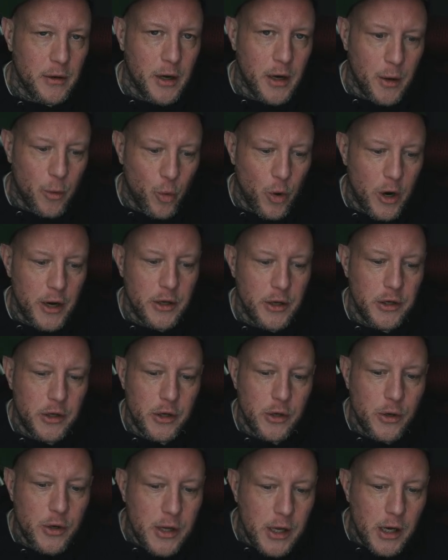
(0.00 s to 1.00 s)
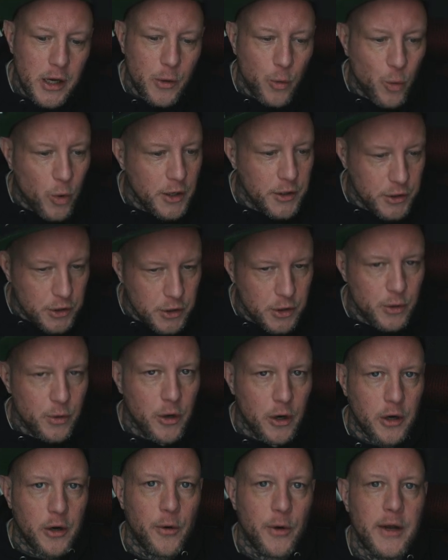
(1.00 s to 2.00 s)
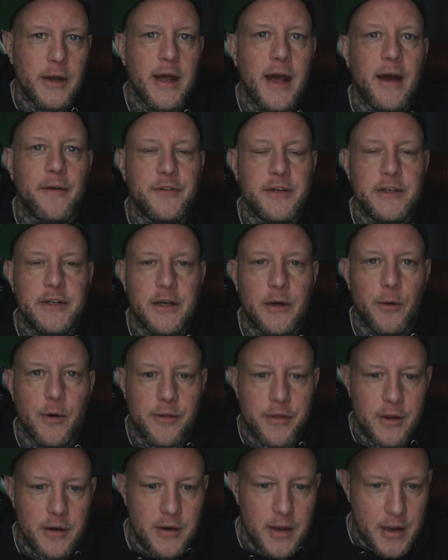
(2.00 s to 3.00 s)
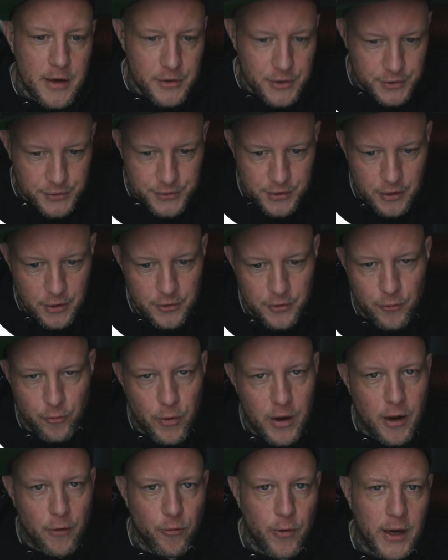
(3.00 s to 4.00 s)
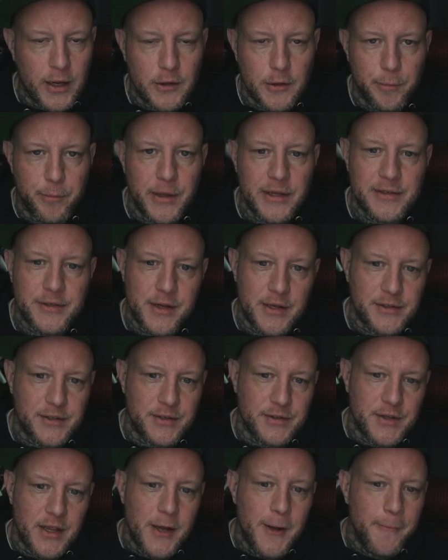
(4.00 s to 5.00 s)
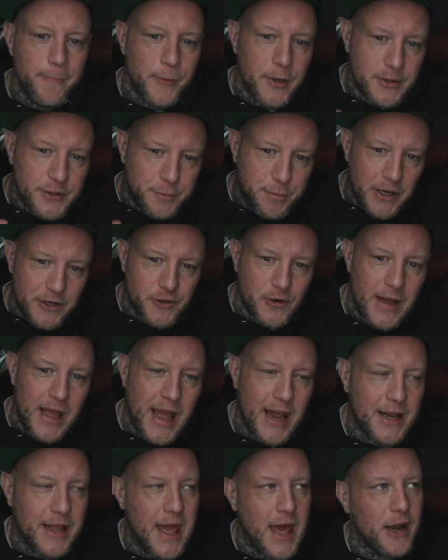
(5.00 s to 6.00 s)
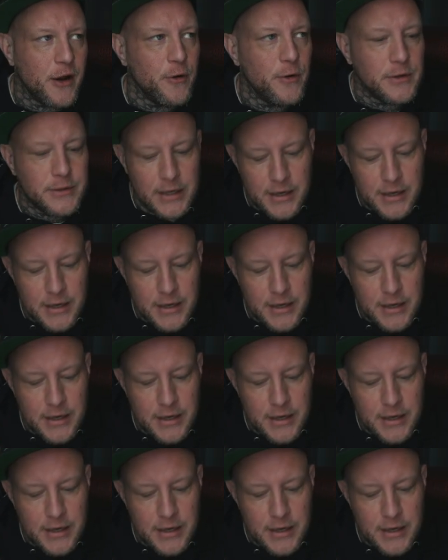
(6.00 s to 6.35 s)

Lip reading: what you are going to have to deal with in just a regular business is special ad categories.